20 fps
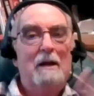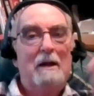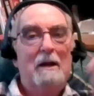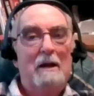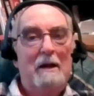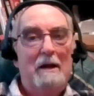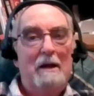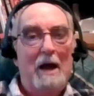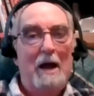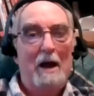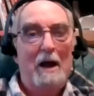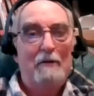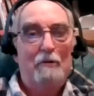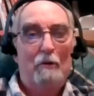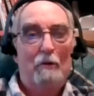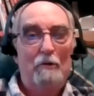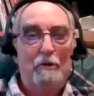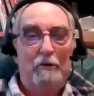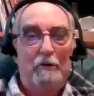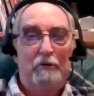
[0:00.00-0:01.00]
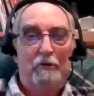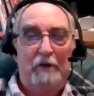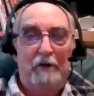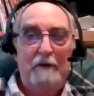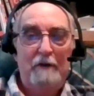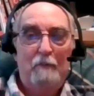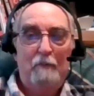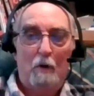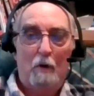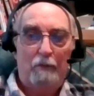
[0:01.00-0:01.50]
Now, I told you Steve
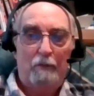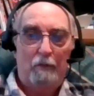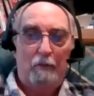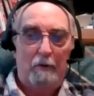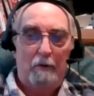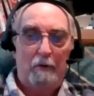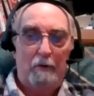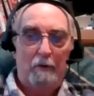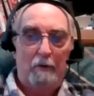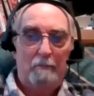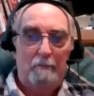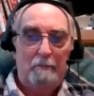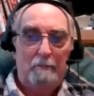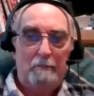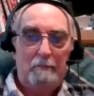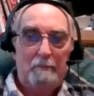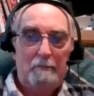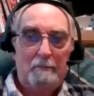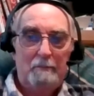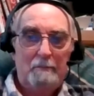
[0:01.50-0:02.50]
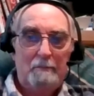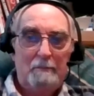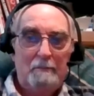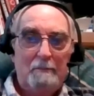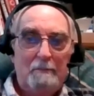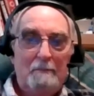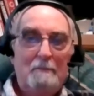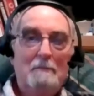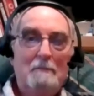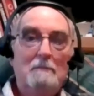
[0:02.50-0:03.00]
Wolfram
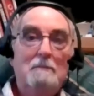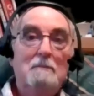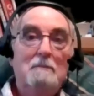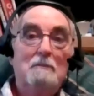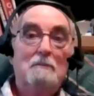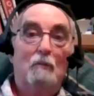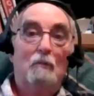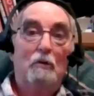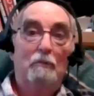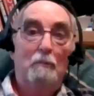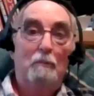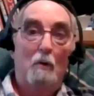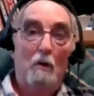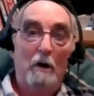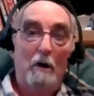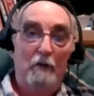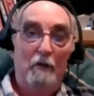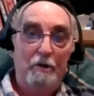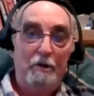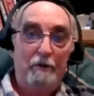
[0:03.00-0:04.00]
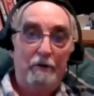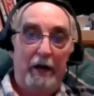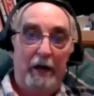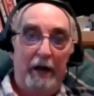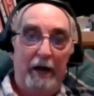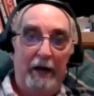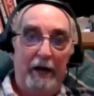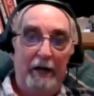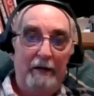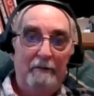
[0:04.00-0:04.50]
was born in the
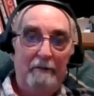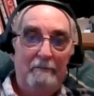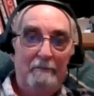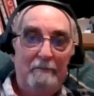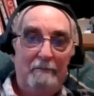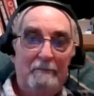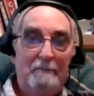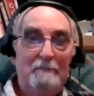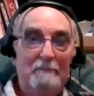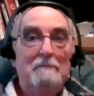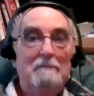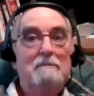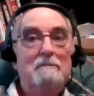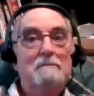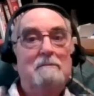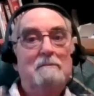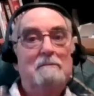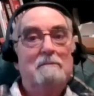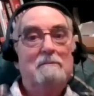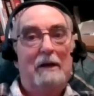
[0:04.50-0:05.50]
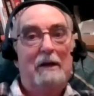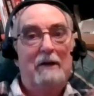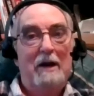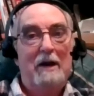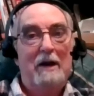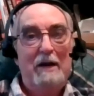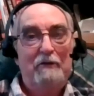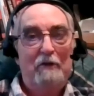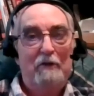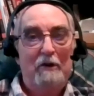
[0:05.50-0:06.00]
UK, and then
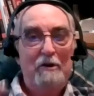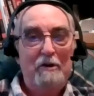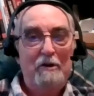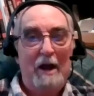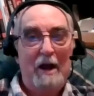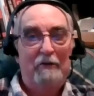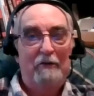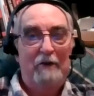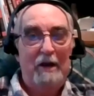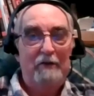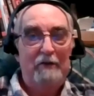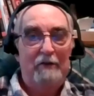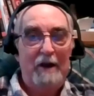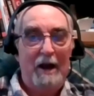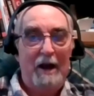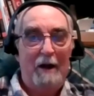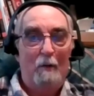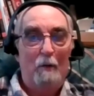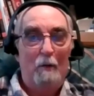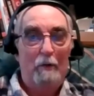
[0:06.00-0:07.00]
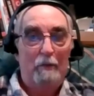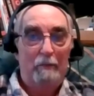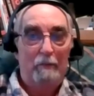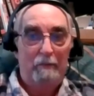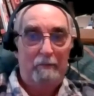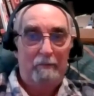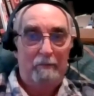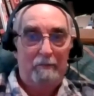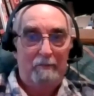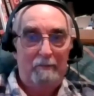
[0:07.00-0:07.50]
he's in the United States now with
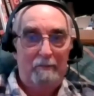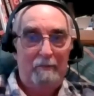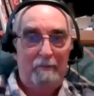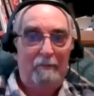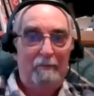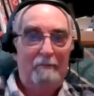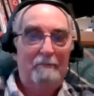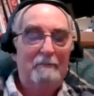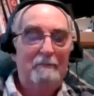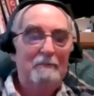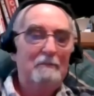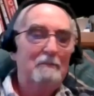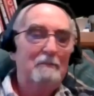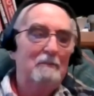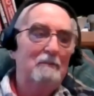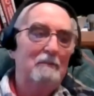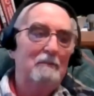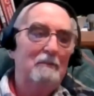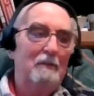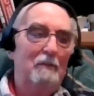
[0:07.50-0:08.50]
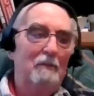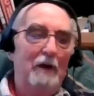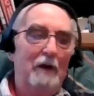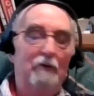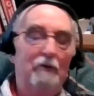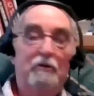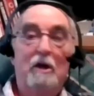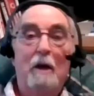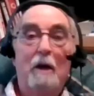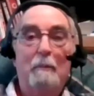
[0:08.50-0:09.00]

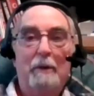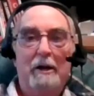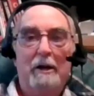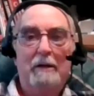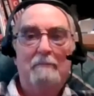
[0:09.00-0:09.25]
his company,